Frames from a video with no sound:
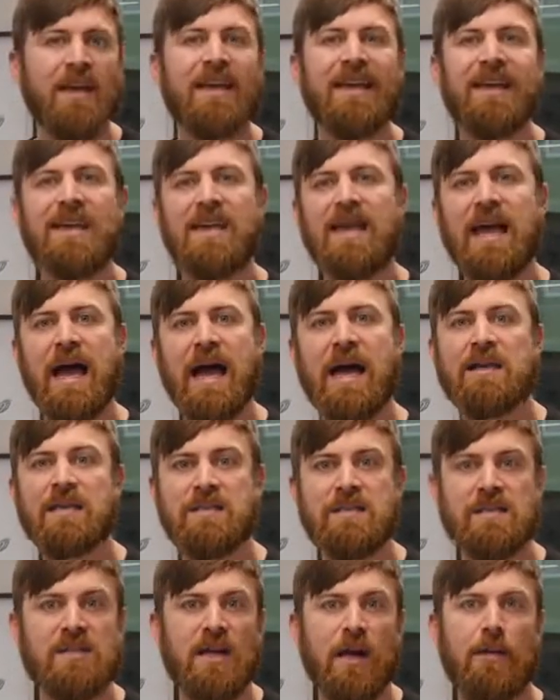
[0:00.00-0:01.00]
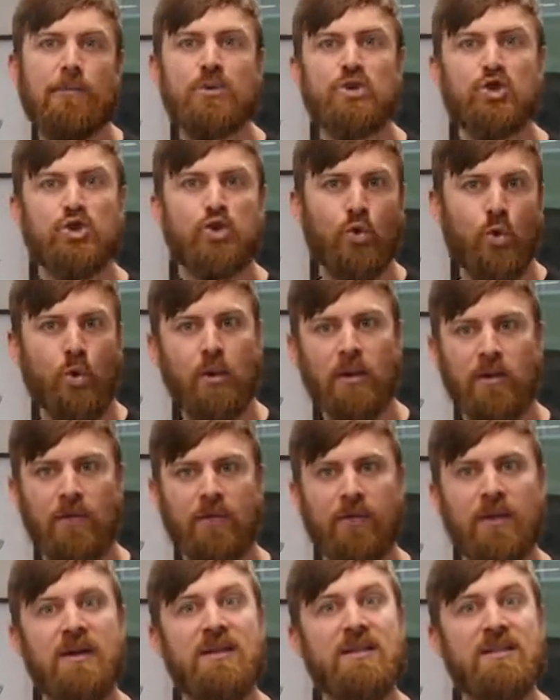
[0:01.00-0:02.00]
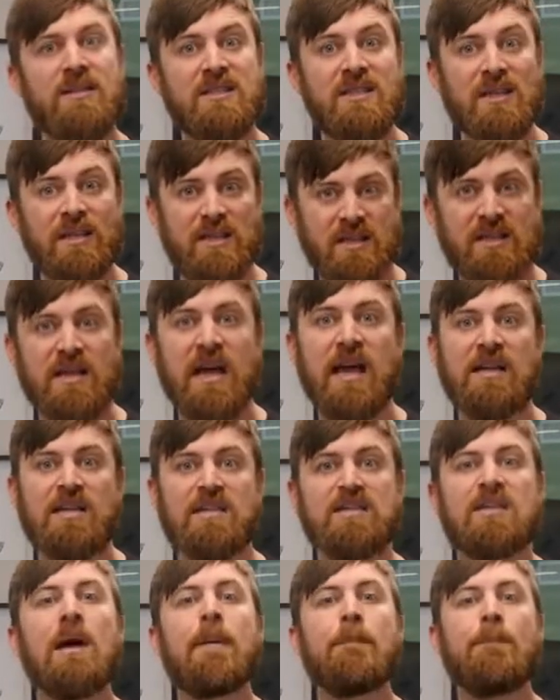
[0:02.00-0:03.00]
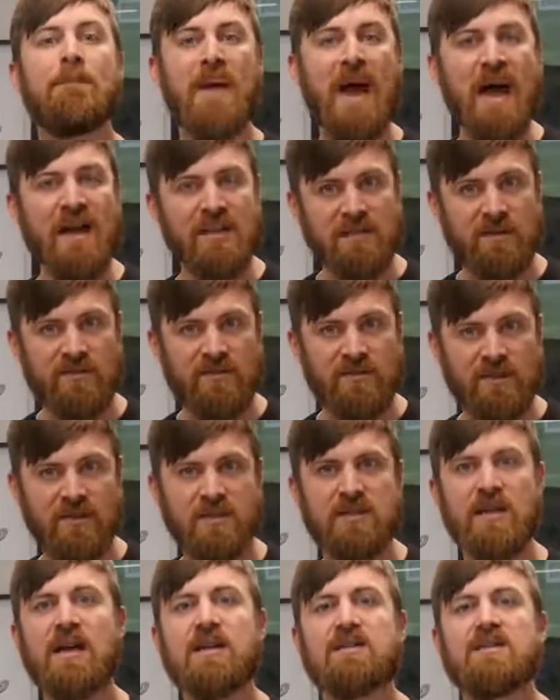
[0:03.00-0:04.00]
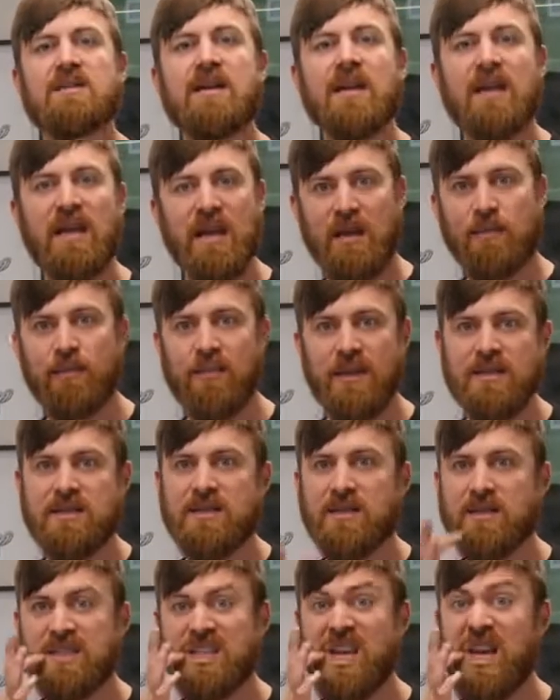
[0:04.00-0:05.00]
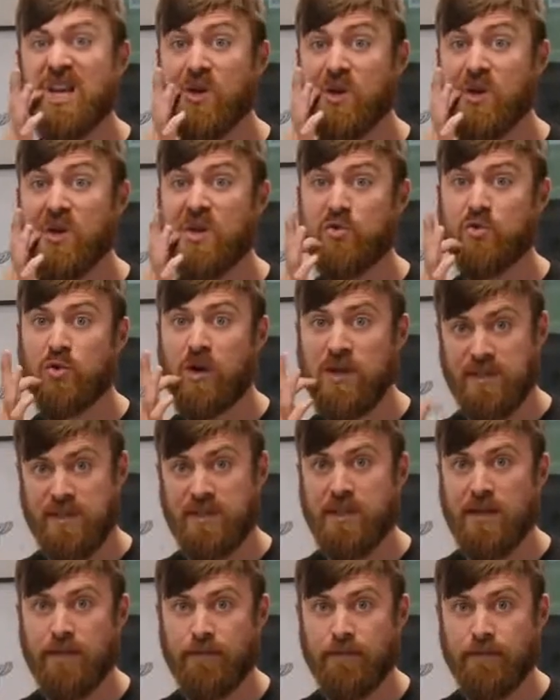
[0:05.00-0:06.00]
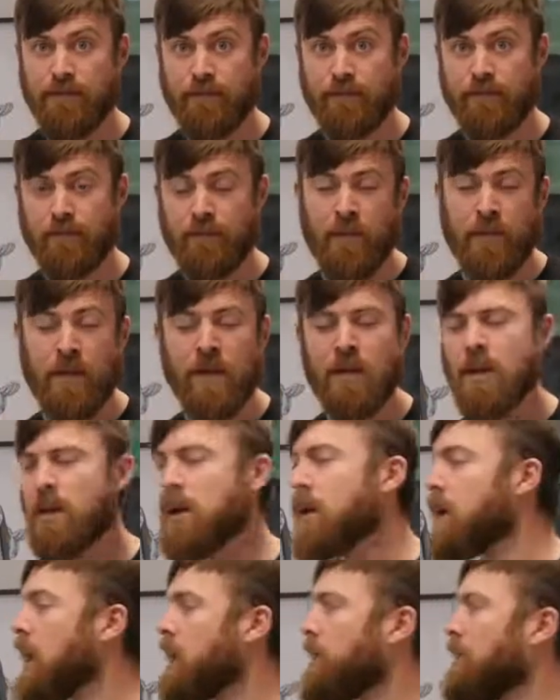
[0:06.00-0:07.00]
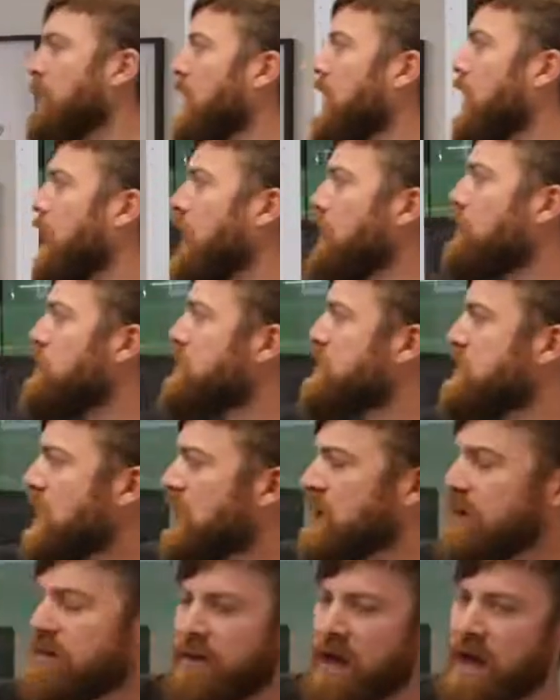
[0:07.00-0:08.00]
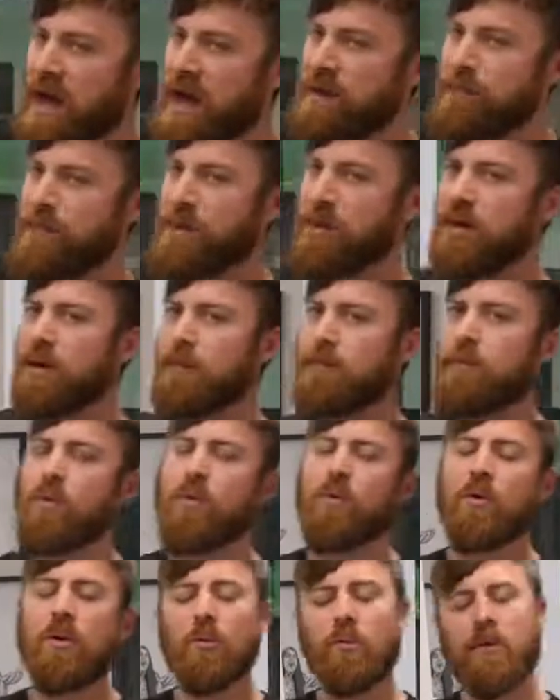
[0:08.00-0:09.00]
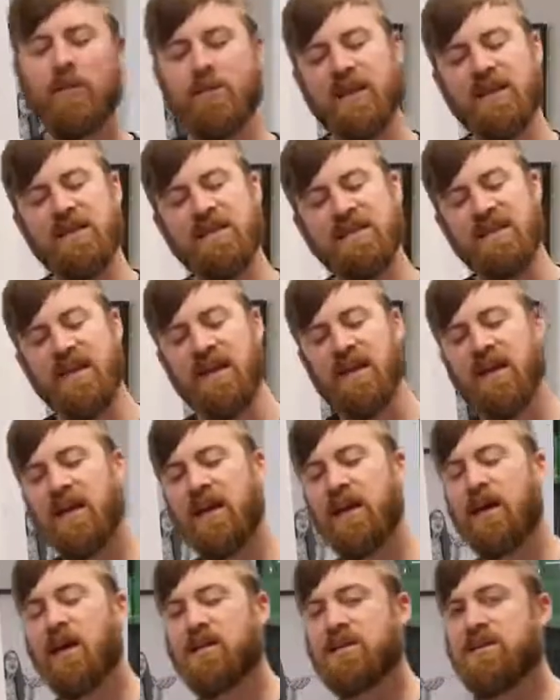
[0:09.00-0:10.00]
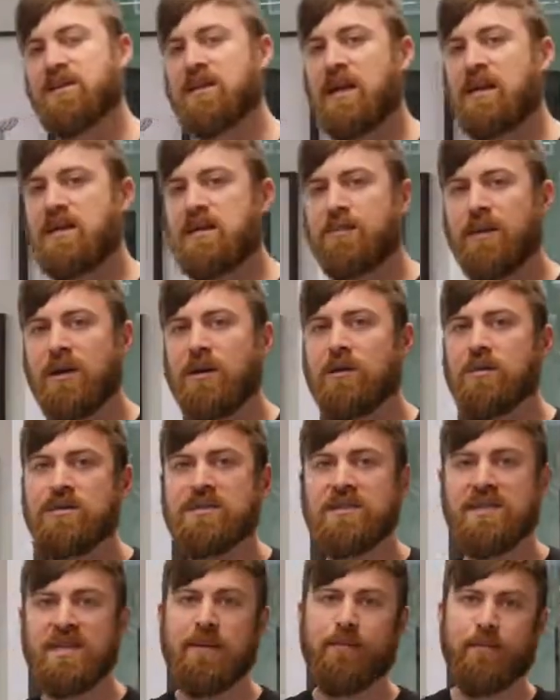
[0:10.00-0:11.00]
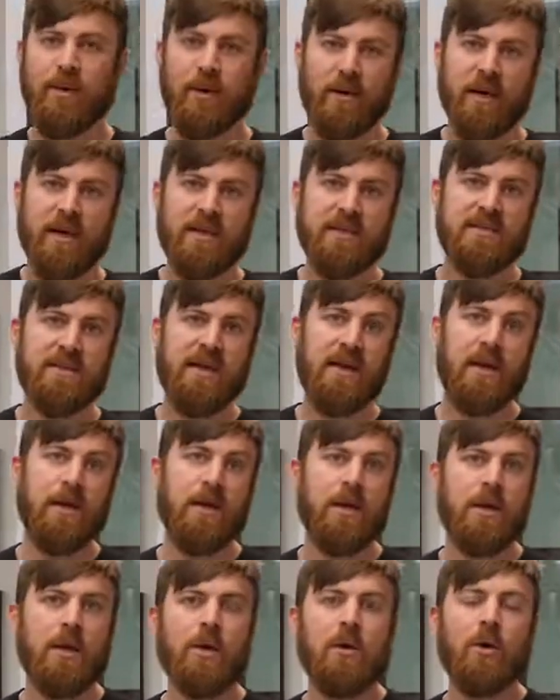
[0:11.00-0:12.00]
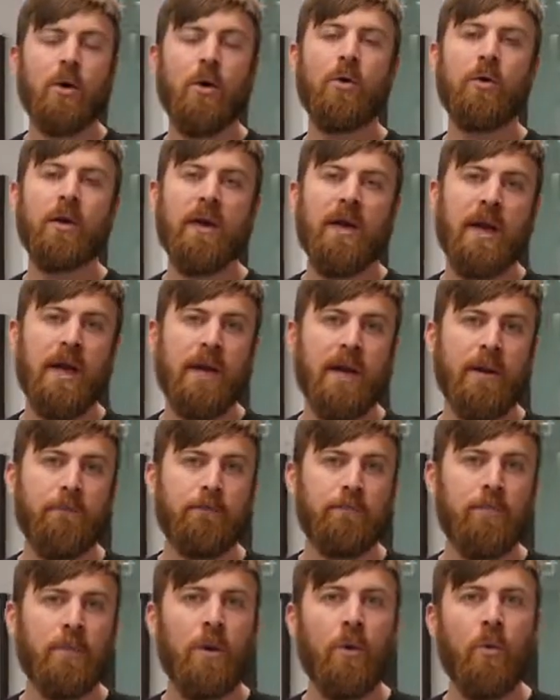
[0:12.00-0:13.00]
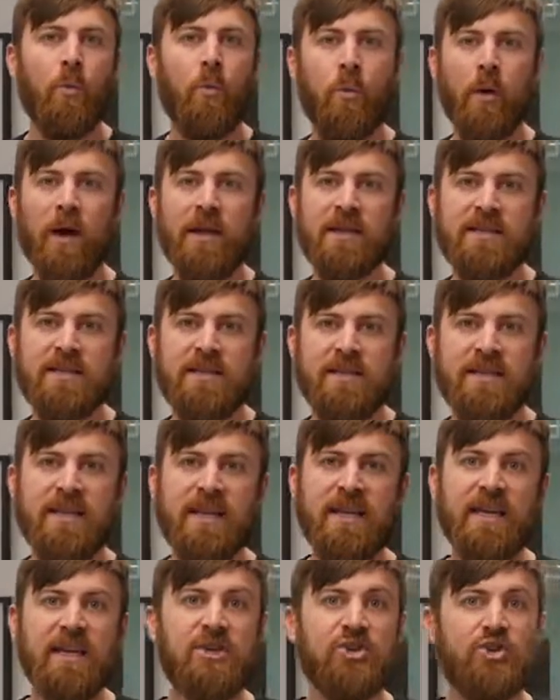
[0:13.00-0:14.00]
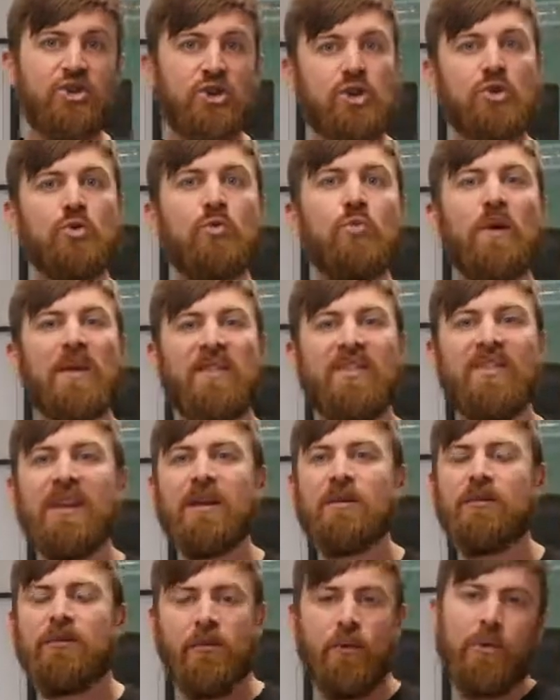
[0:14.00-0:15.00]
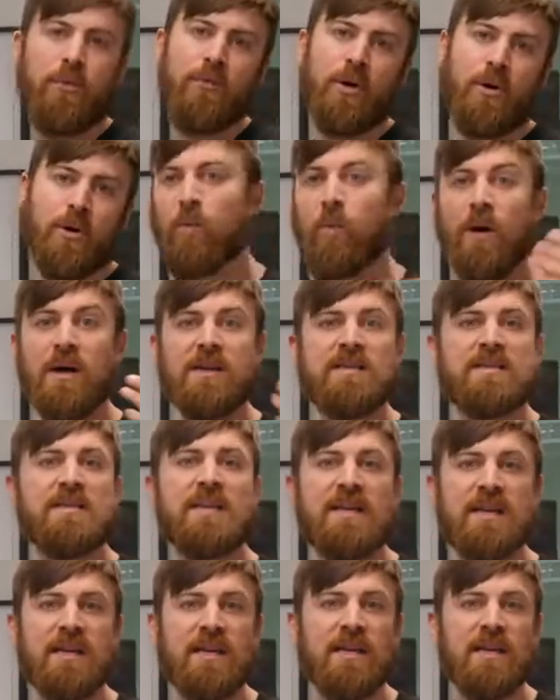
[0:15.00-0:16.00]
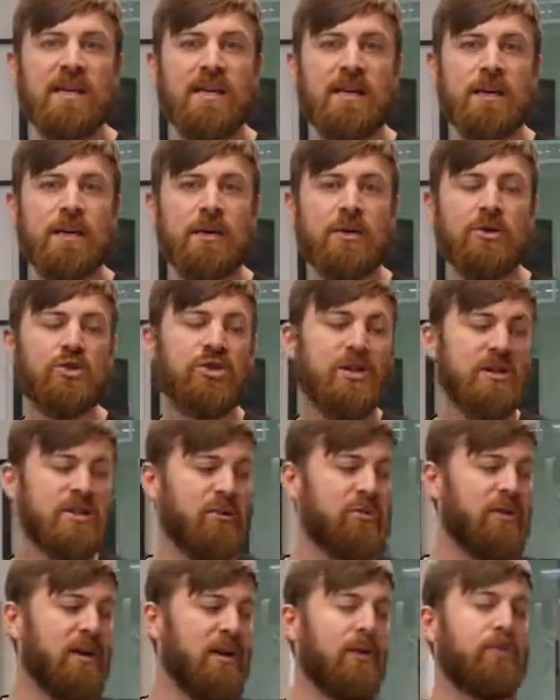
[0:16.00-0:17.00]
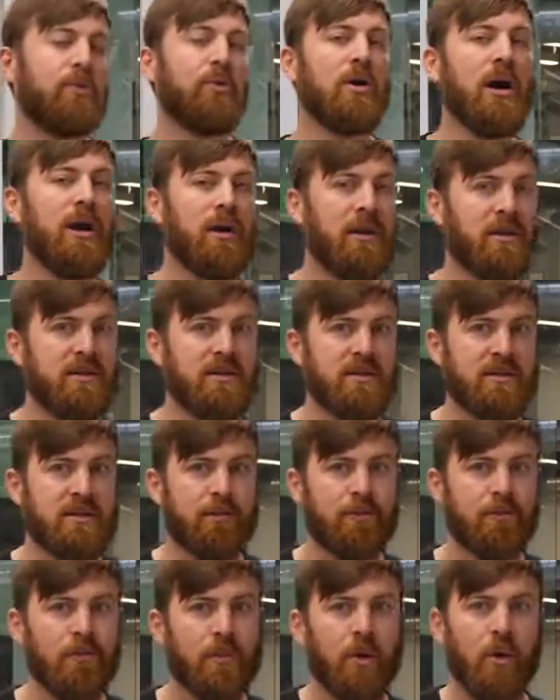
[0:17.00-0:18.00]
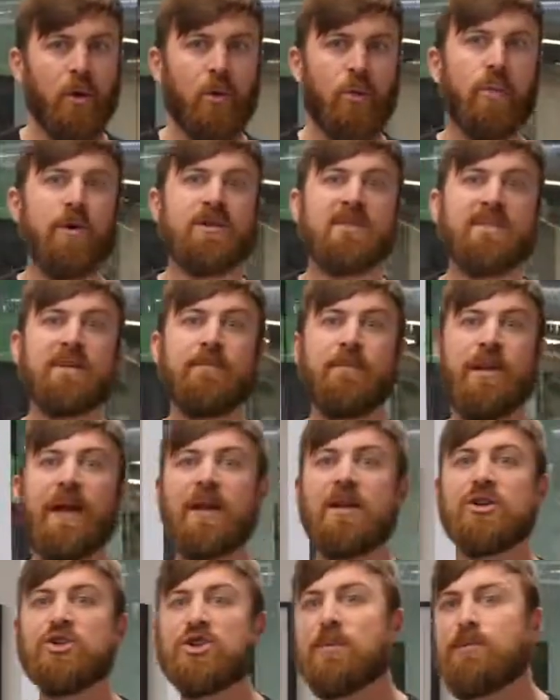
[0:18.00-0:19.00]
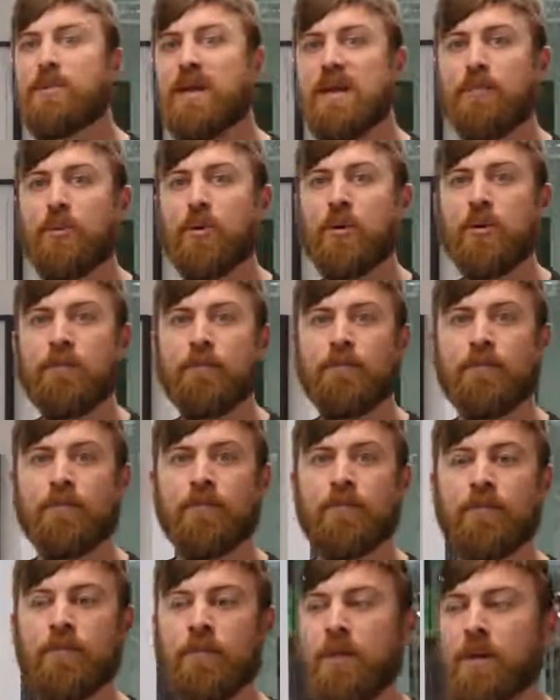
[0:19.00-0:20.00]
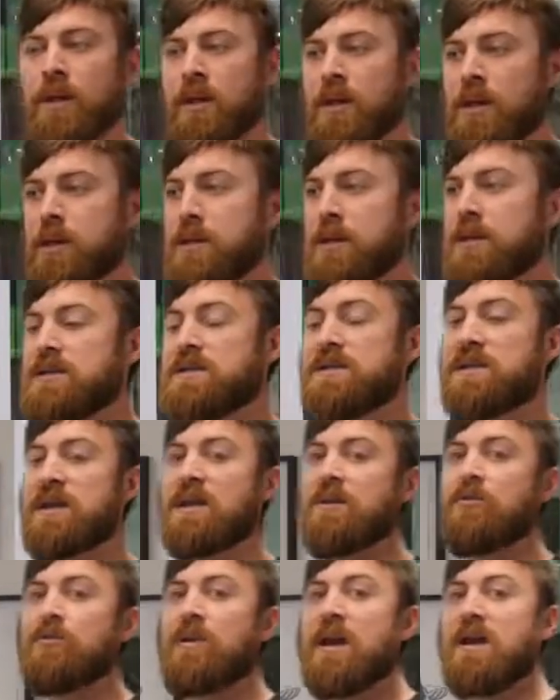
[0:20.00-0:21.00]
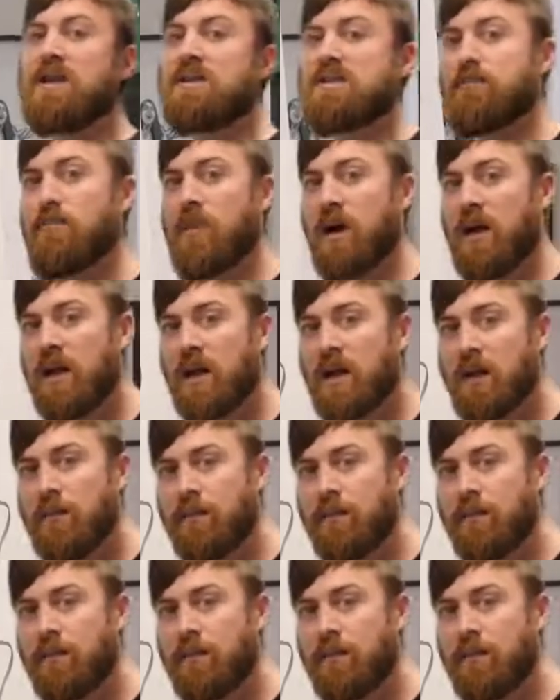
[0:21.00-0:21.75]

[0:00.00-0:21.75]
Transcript: He has some sort of success, massive success in business, and you can trust it. But understanding the hype a little more would be digging a centimeter deeper and saying, okay, what did he do within FUBU? Was he just creating products, or was he managing people? Did he raise money?